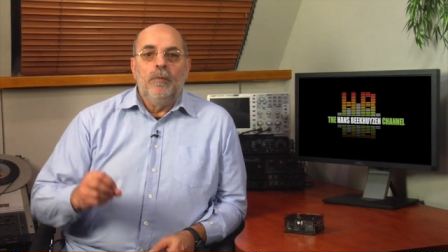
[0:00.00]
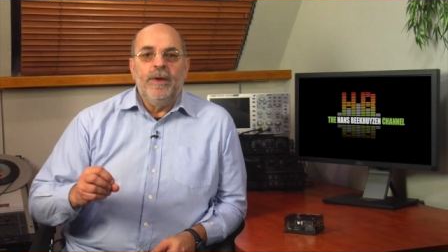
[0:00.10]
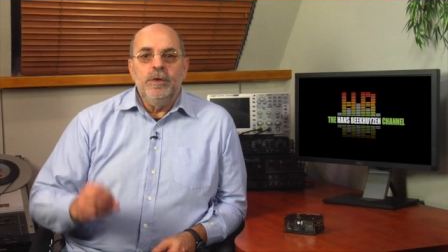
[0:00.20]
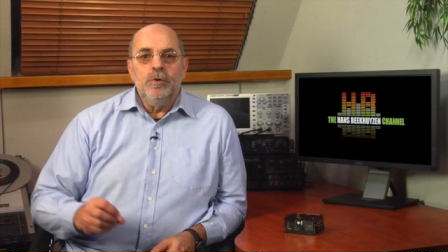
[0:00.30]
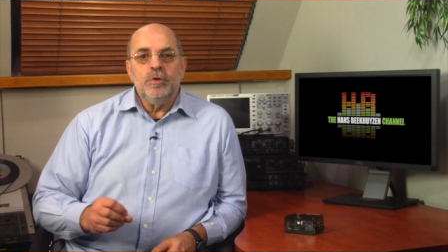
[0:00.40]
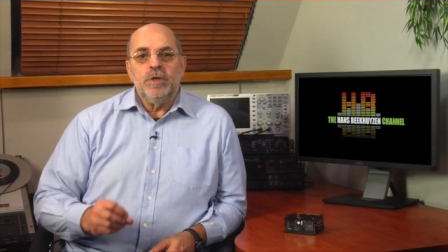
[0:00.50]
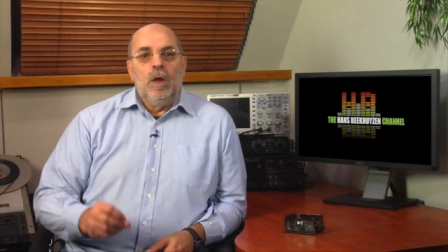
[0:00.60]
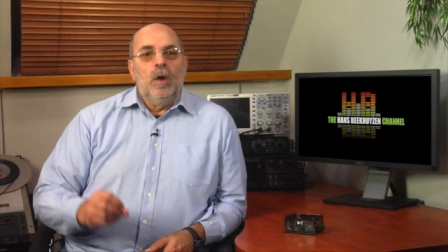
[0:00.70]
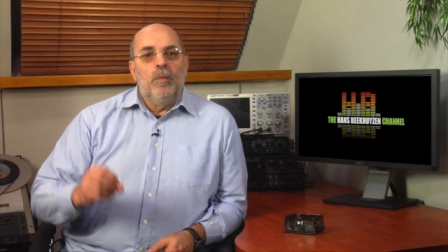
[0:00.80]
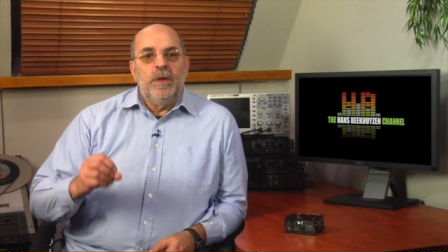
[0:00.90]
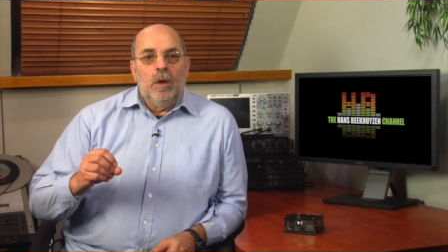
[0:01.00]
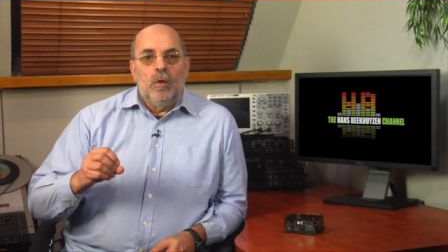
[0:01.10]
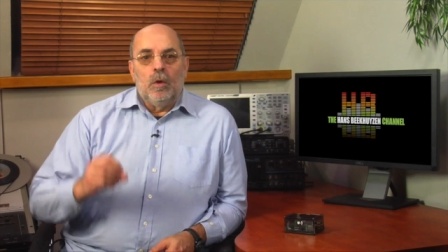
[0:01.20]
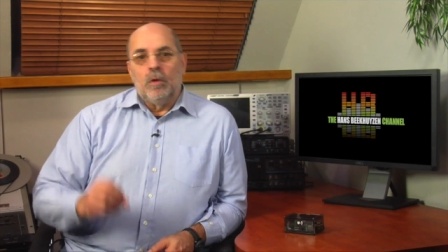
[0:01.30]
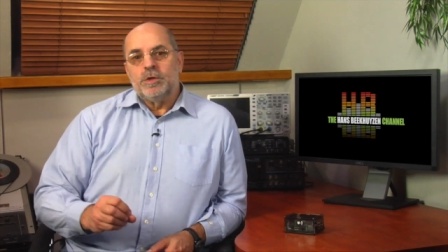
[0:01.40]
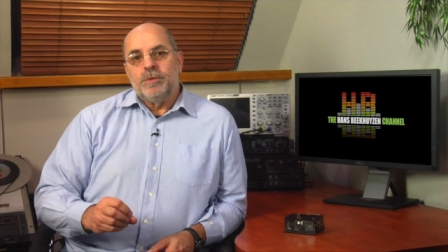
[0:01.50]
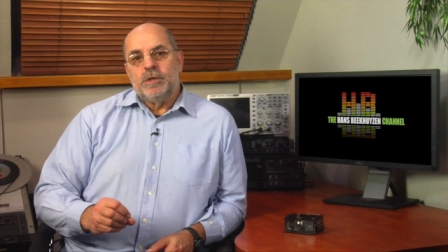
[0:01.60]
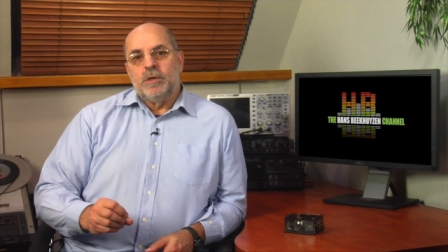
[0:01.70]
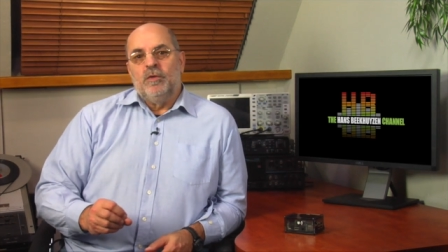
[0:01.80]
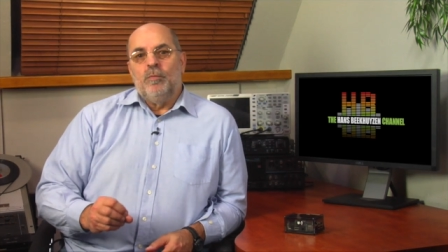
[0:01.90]
When used with all
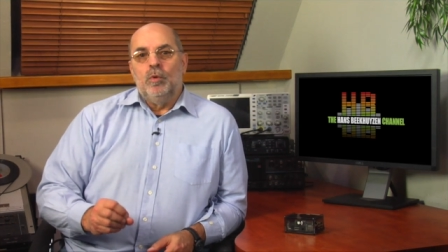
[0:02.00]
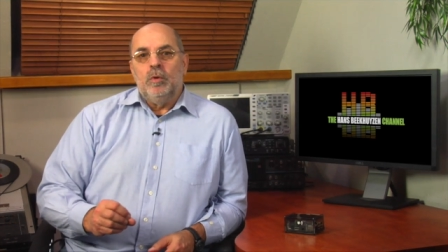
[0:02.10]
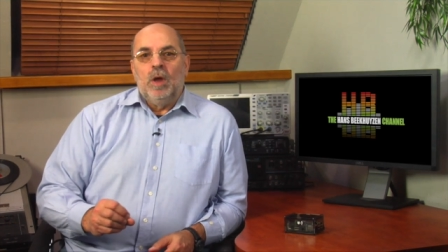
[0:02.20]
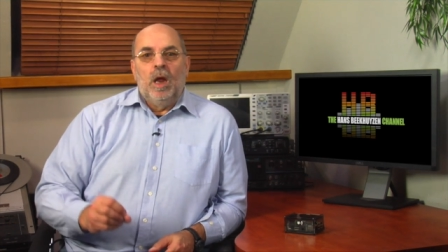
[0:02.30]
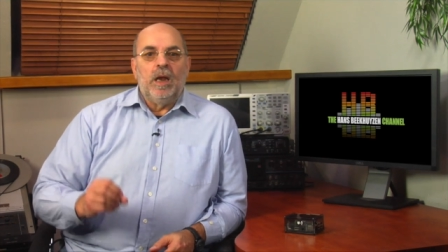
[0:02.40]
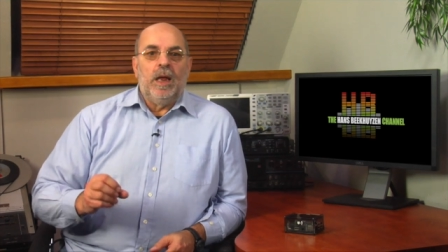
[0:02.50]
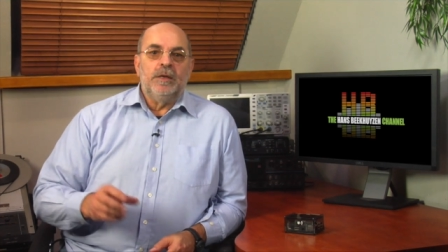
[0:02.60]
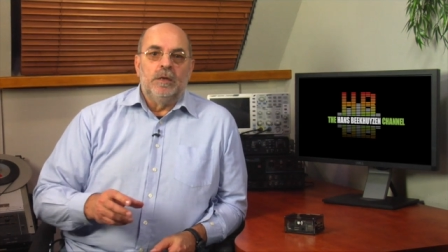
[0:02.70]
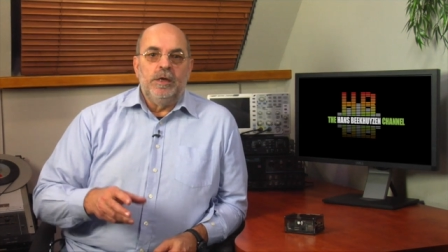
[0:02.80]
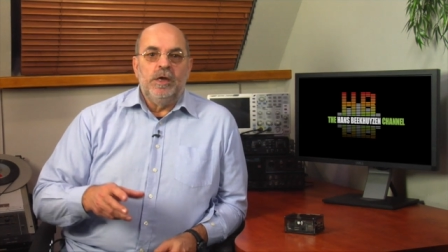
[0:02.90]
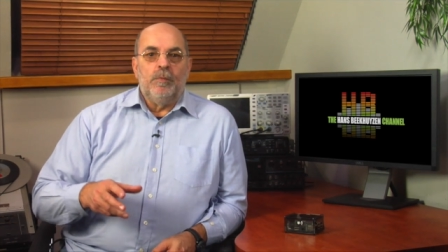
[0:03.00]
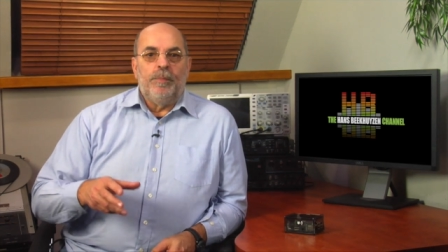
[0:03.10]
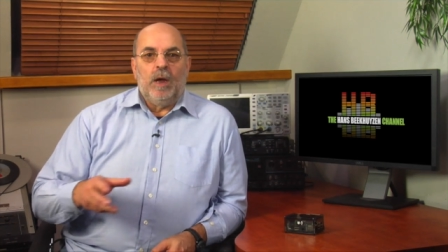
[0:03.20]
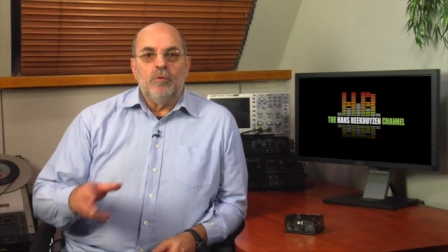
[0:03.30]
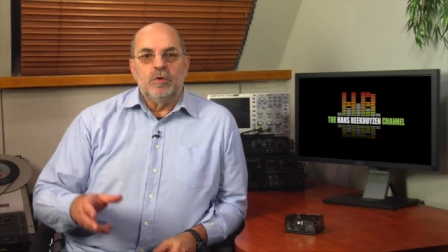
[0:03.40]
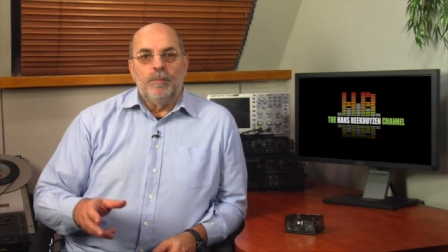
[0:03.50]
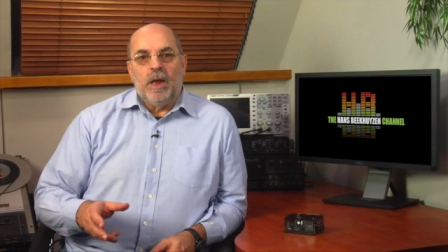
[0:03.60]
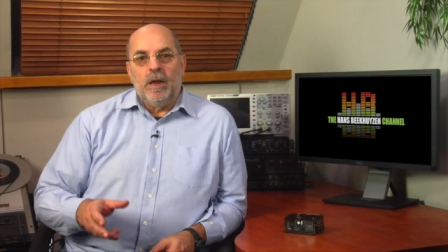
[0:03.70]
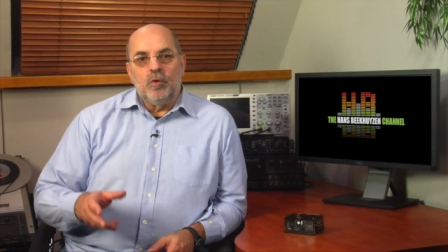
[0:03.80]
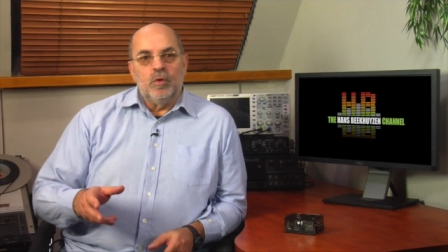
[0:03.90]
tricks in the book, like the linear power
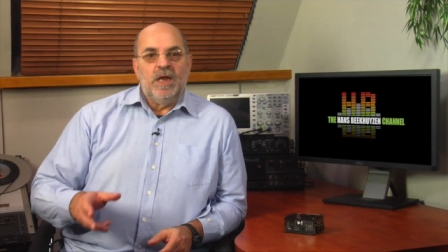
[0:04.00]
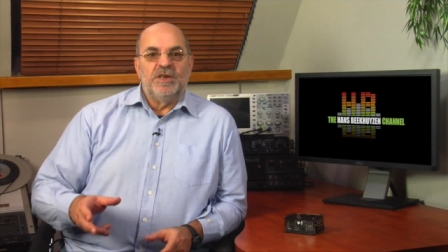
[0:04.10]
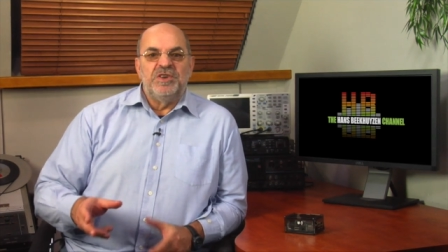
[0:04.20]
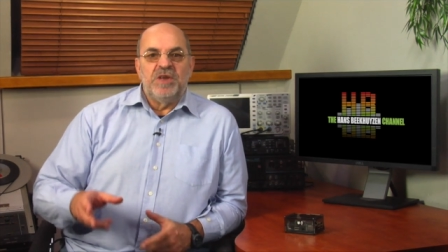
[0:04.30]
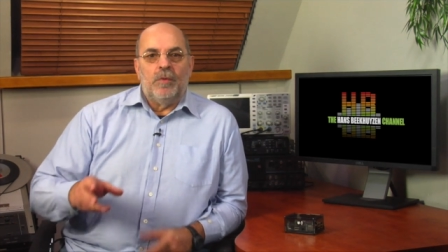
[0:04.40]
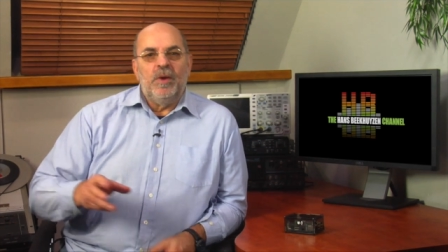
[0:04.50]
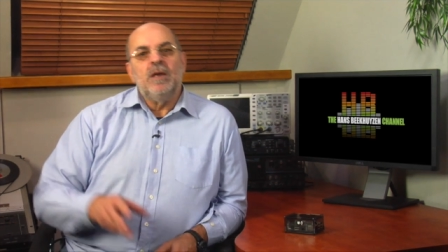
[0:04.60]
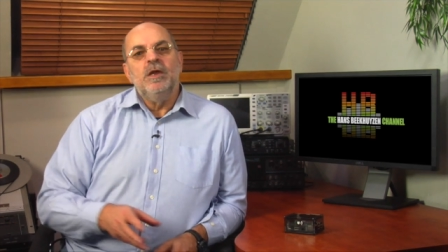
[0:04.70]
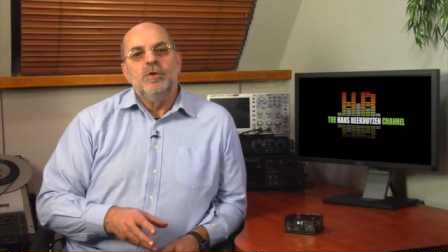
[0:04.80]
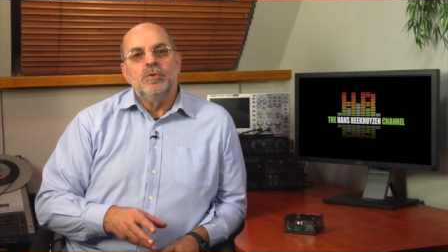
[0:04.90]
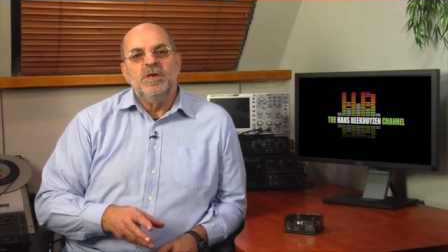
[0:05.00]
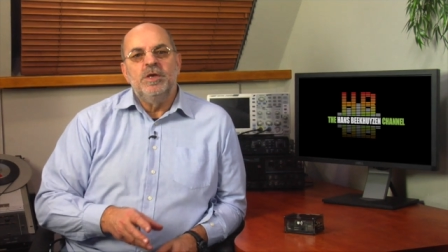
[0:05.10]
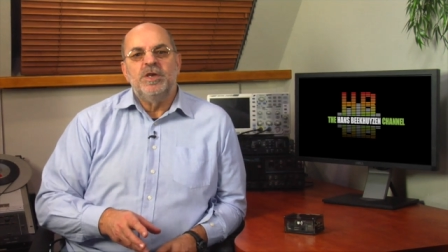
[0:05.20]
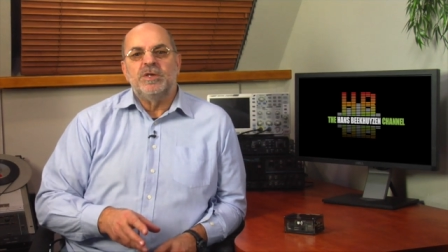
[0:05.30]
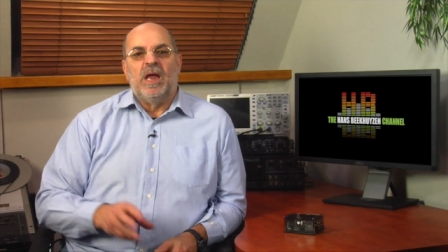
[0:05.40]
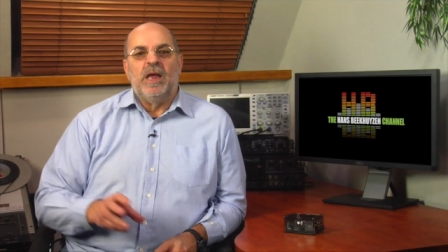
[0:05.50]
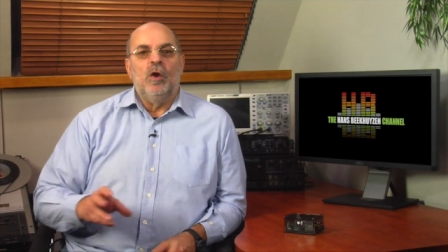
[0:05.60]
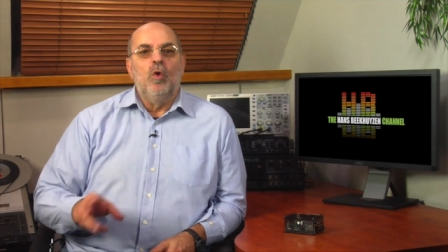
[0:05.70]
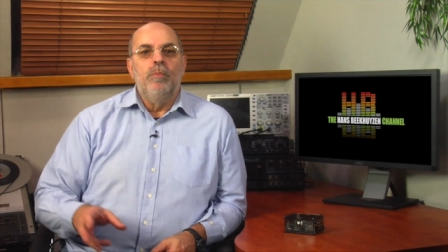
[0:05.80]
supply connected directly to the digital I.O.